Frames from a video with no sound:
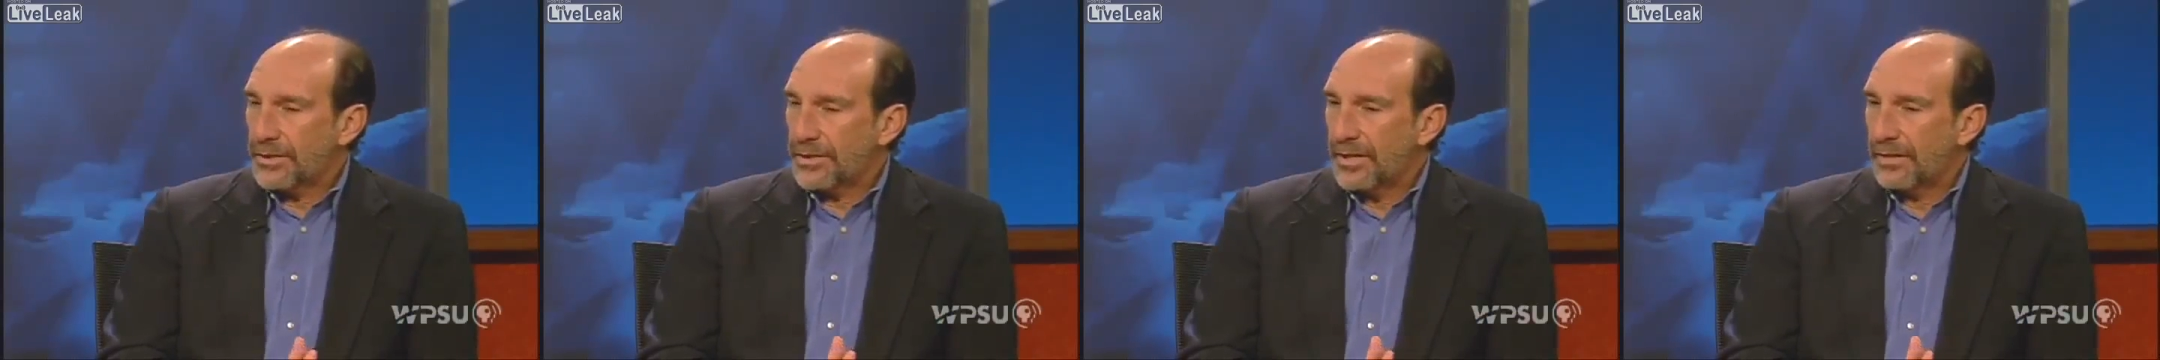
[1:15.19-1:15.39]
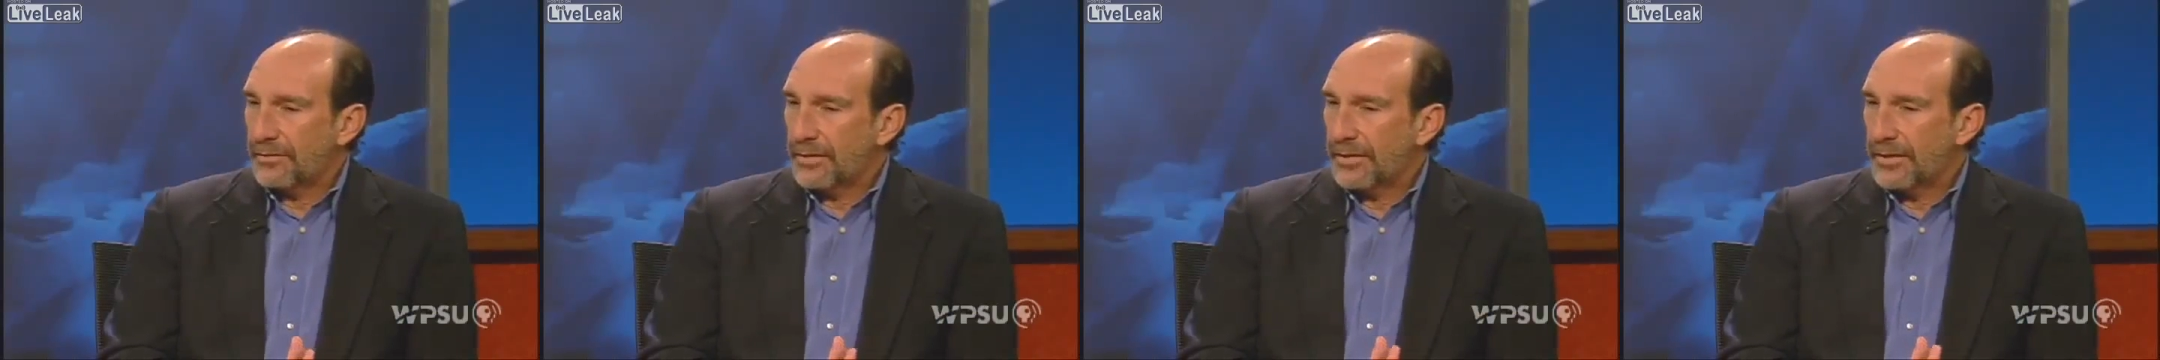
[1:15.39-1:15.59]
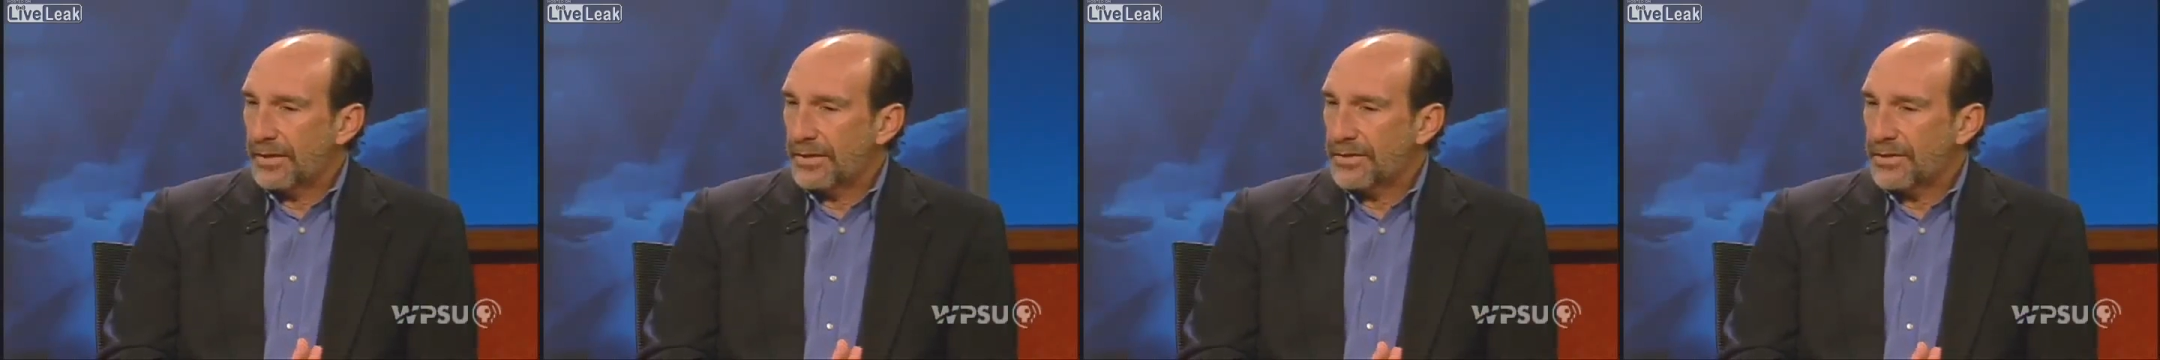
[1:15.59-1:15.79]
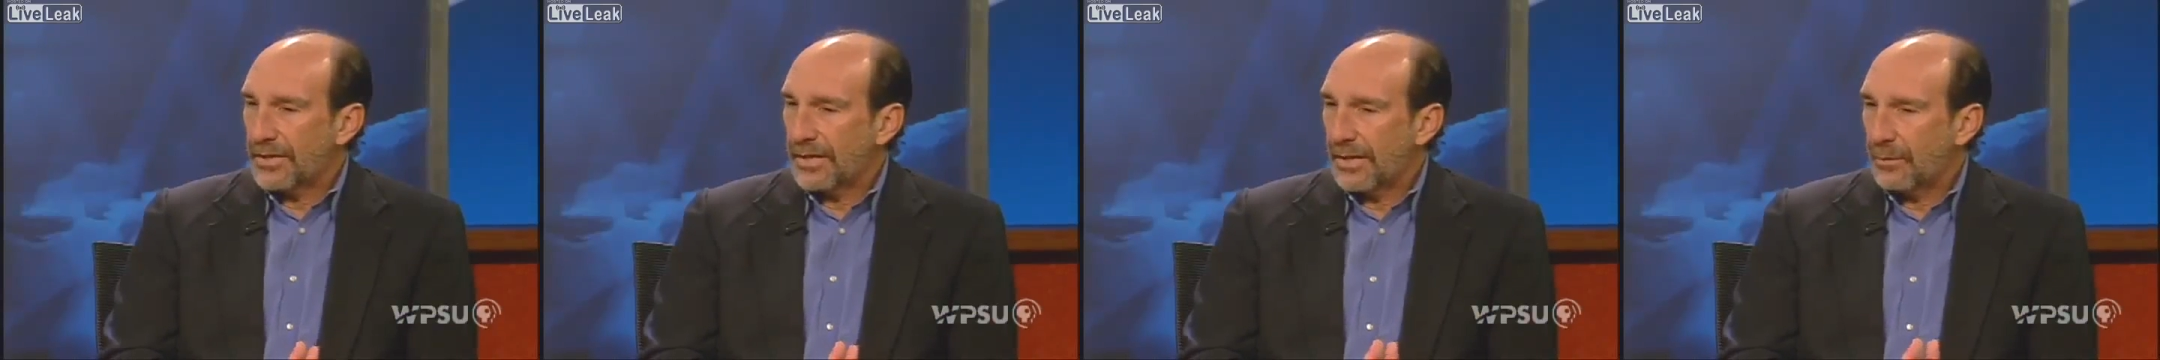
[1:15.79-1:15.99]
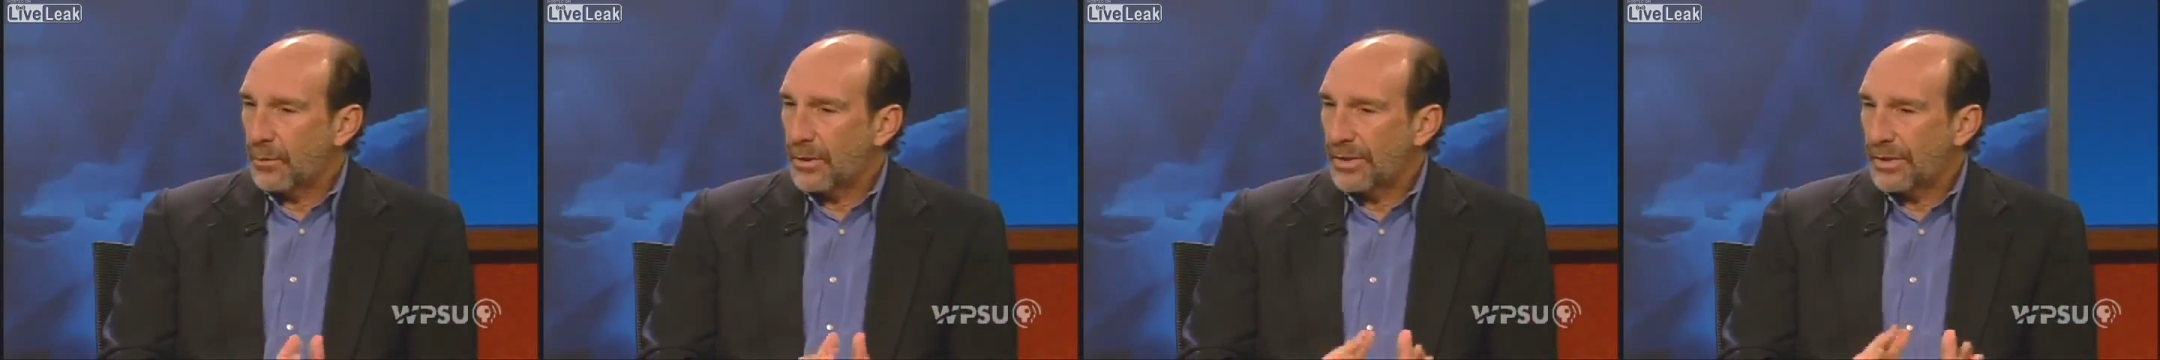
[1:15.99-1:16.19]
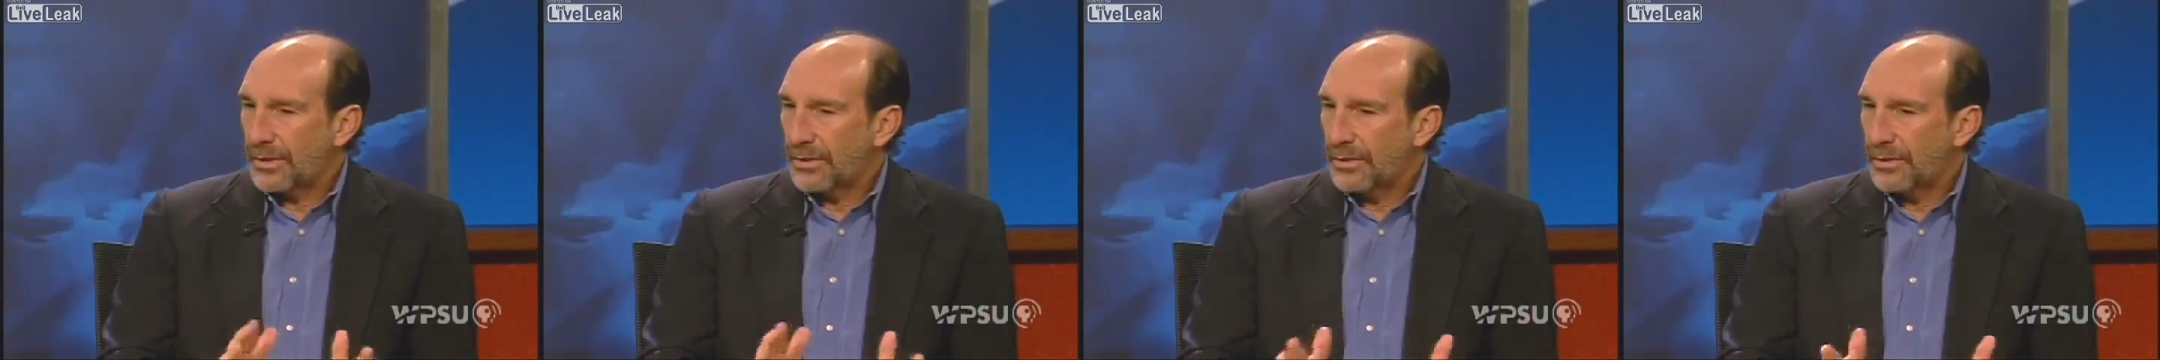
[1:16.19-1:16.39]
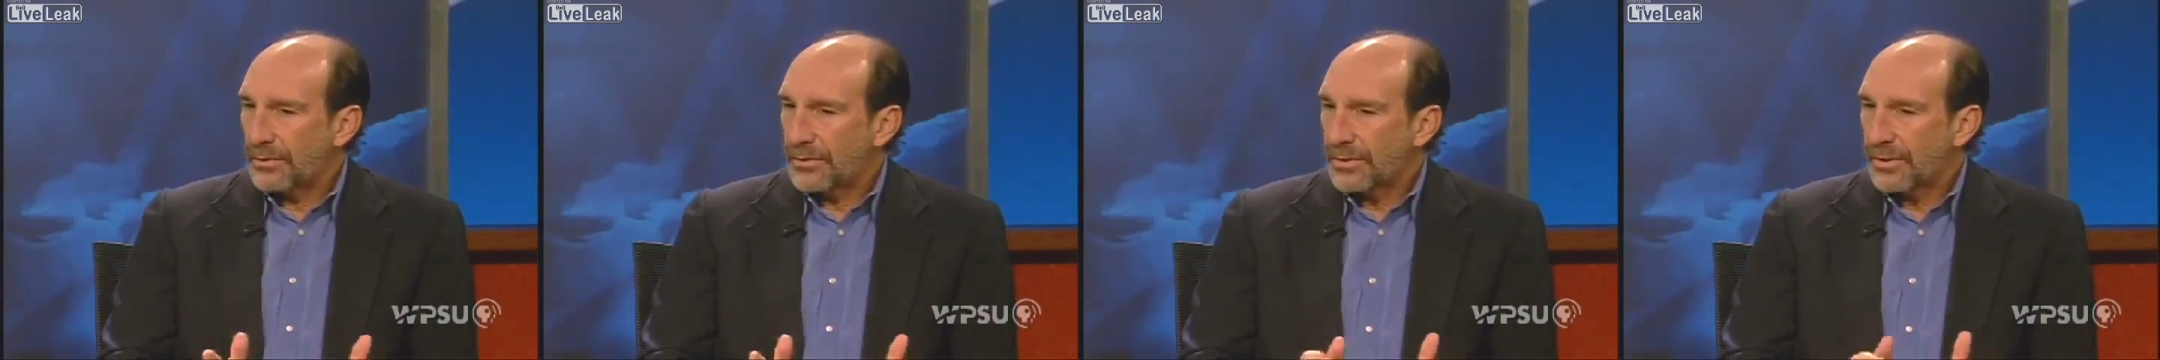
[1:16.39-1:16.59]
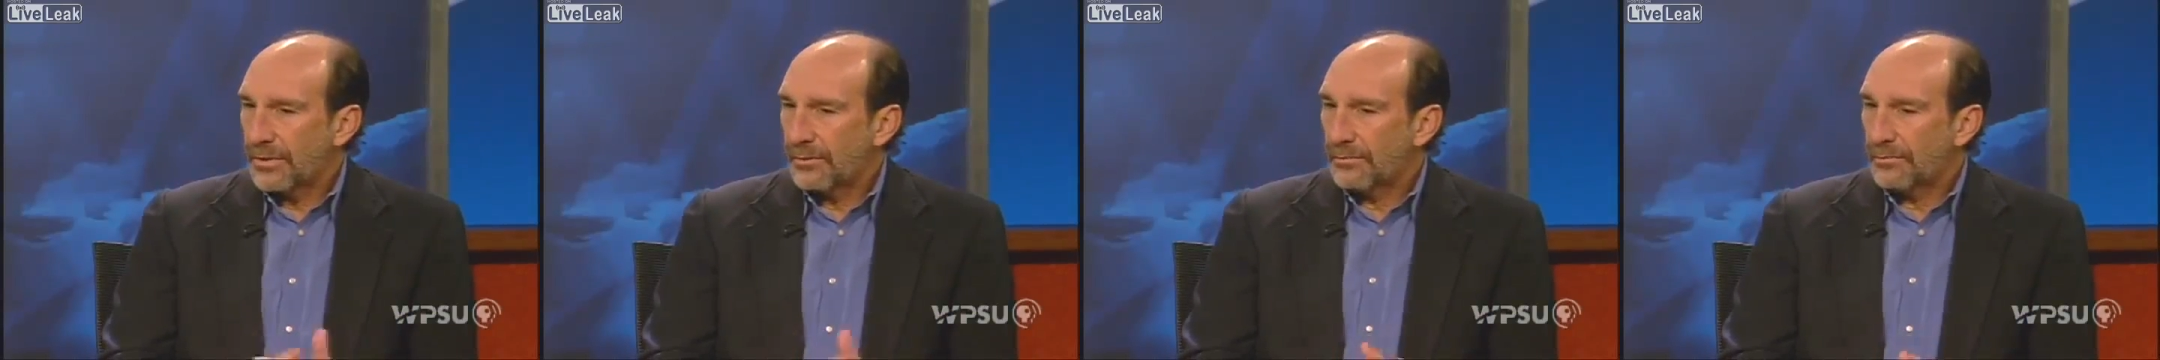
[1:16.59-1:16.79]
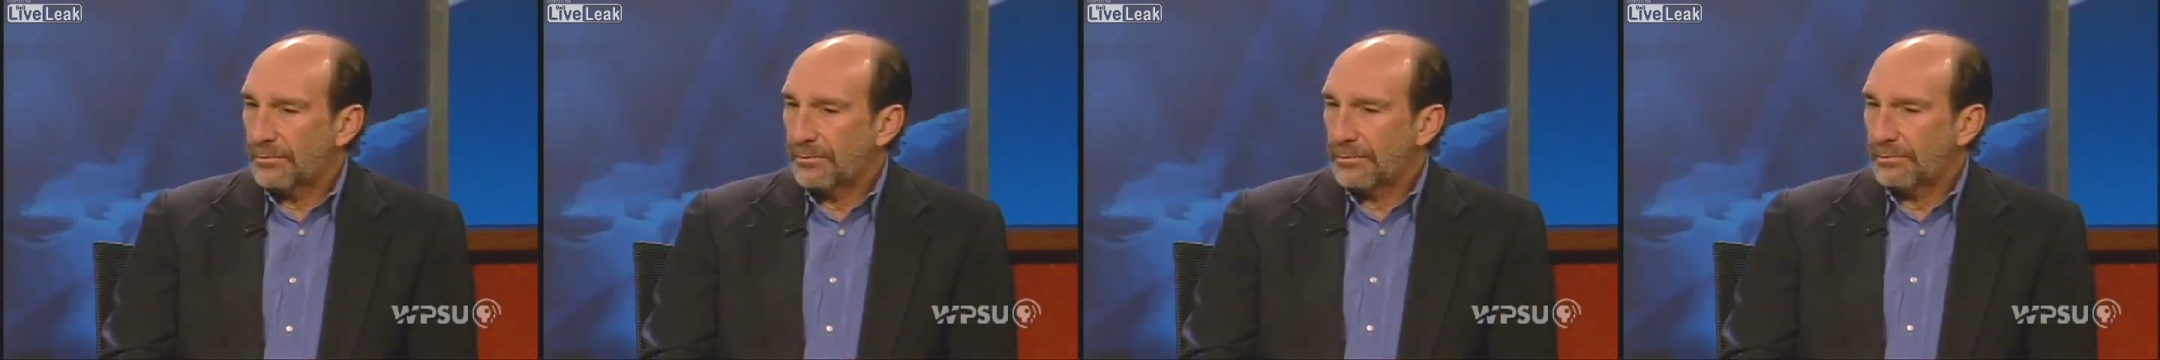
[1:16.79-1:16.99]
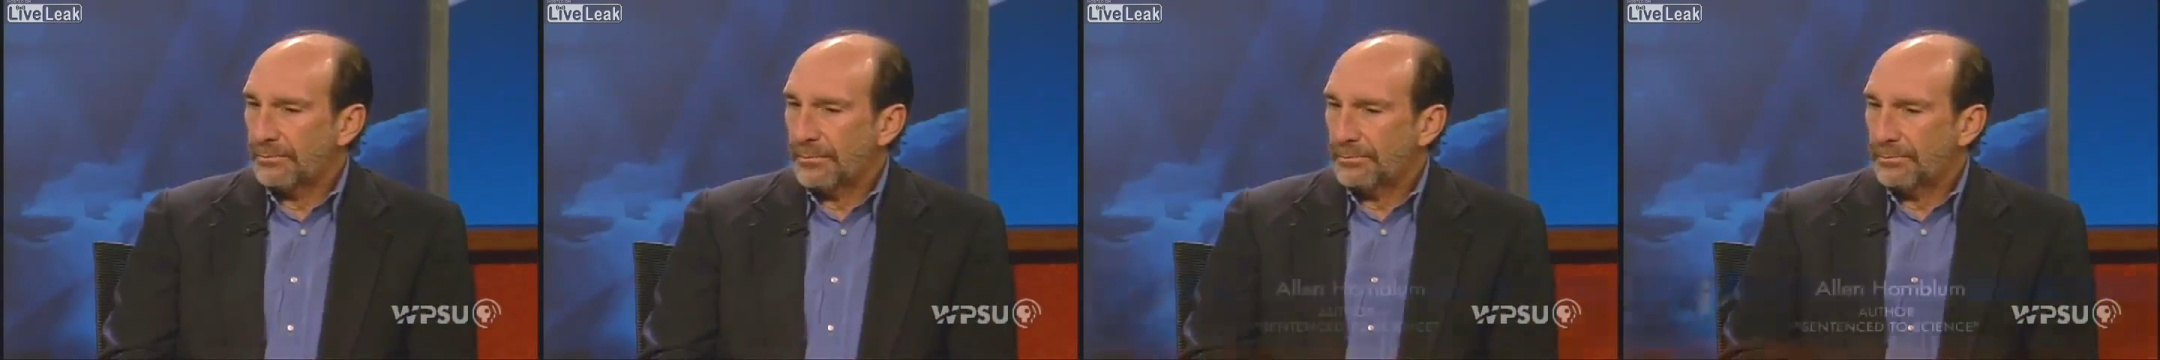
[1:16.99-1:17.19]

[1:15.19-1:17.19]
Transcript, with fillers: 70s that I wanted to do some